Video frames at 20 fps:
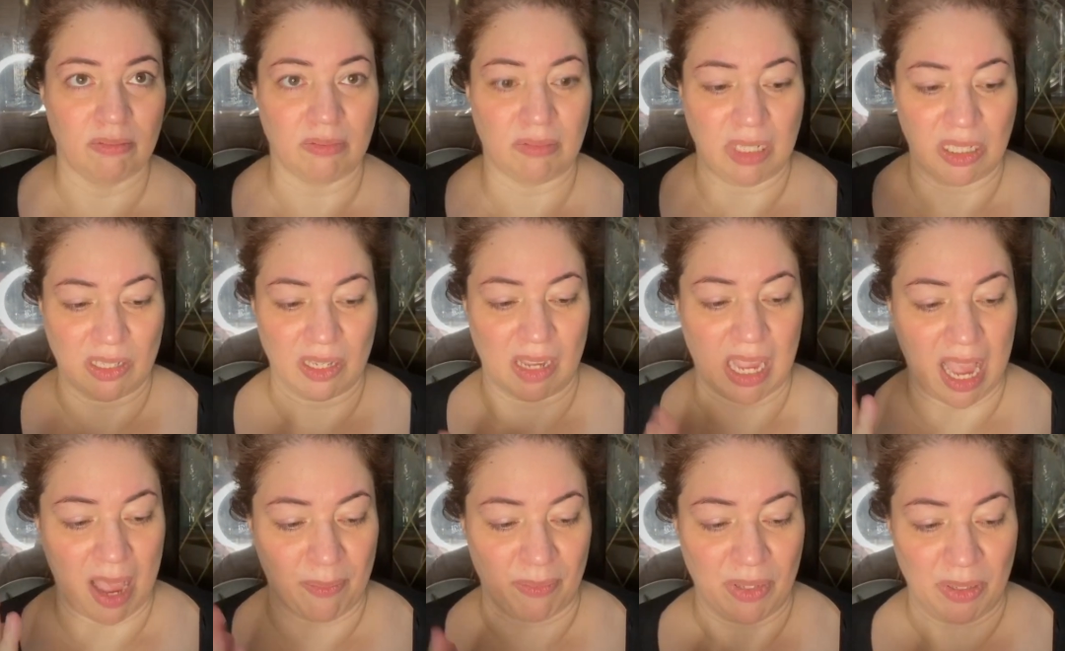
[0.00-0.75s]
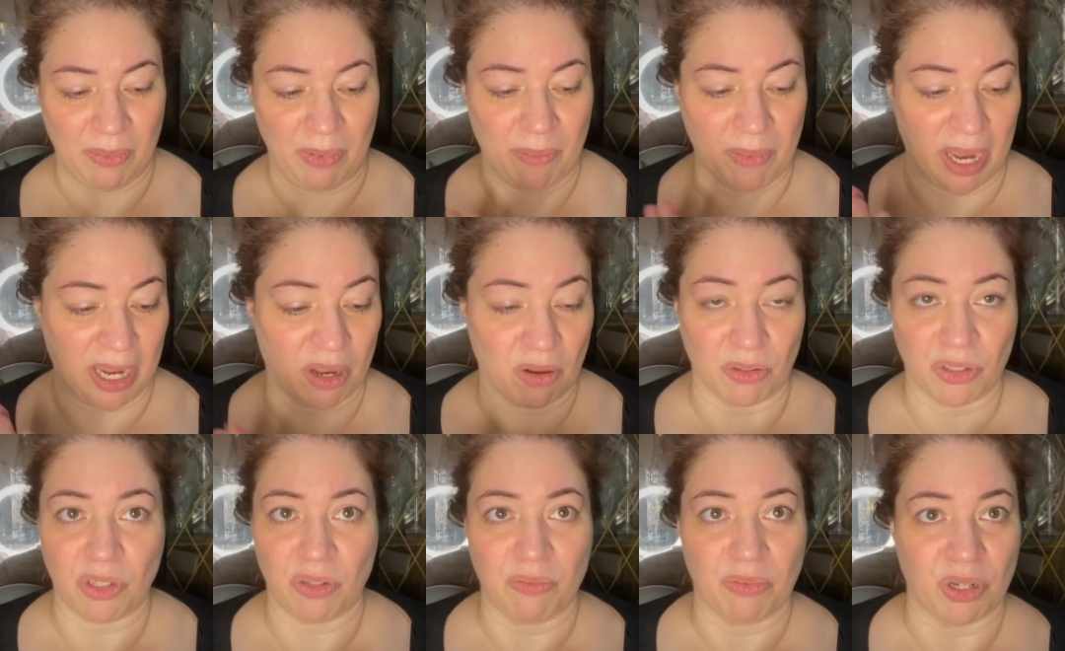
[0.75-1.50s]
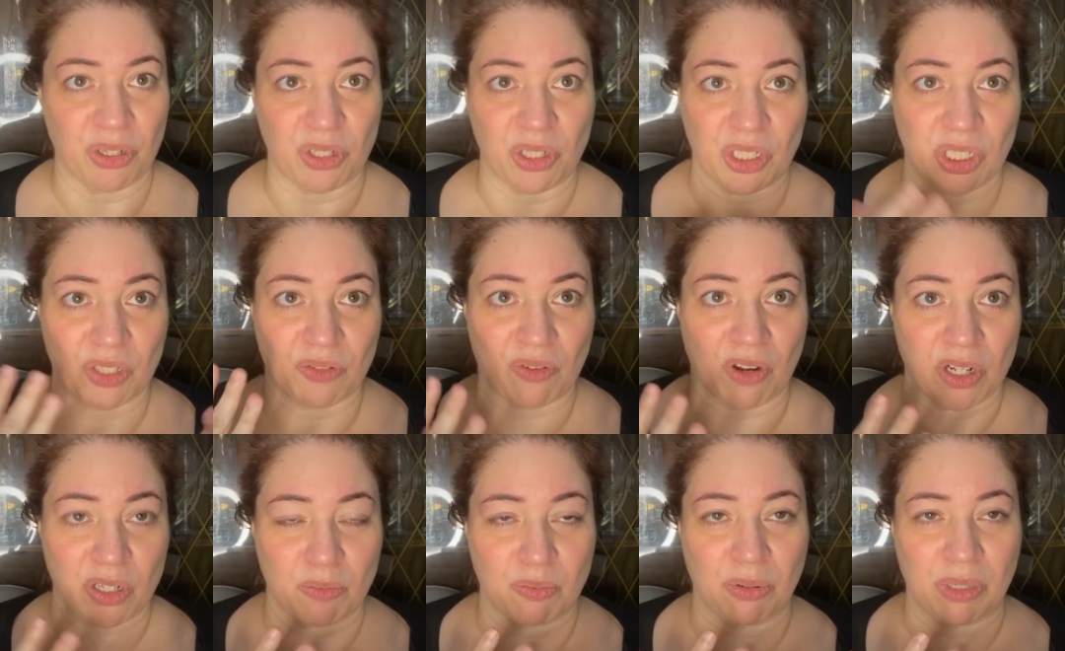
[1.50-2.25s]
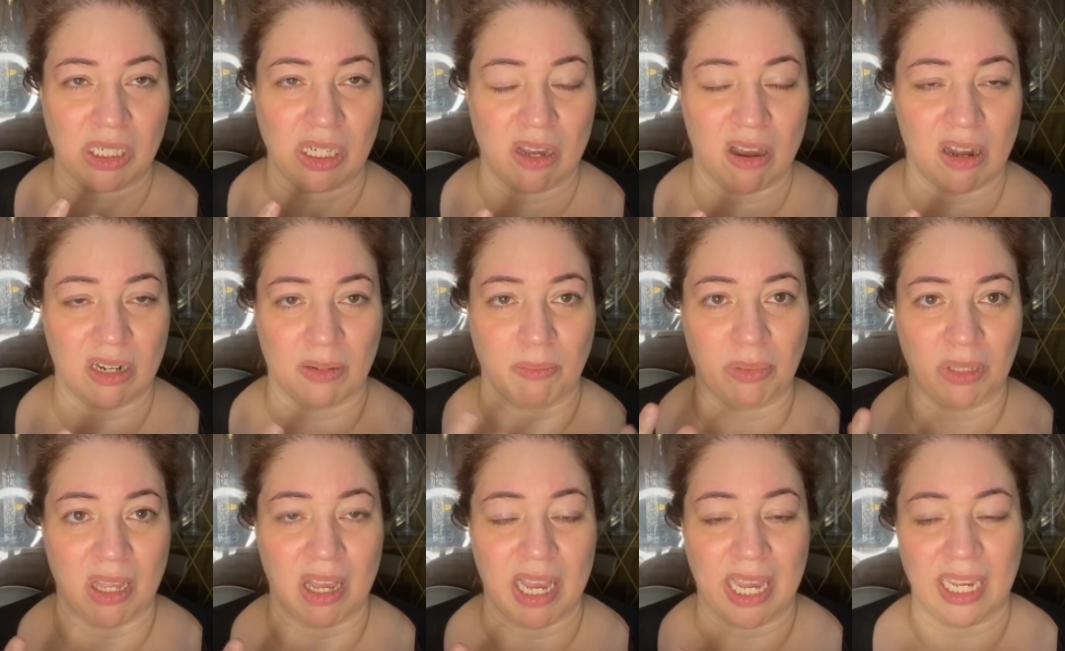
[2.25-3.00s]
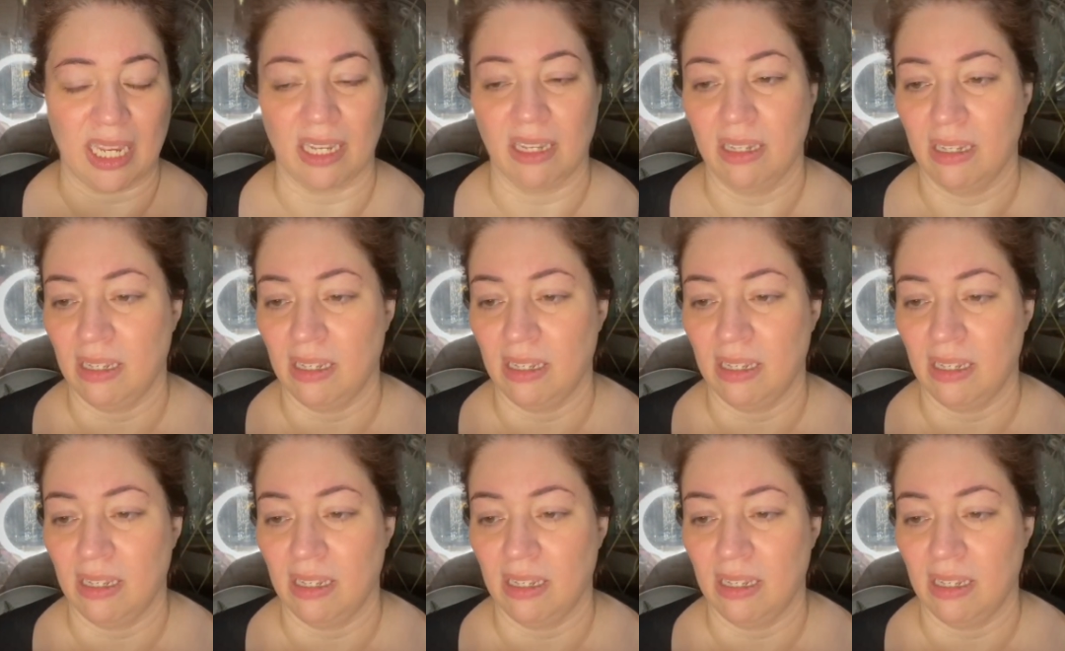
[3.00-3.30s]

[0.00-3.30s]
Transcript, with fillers: these happen to be my go-to brushes as far as putting on, applying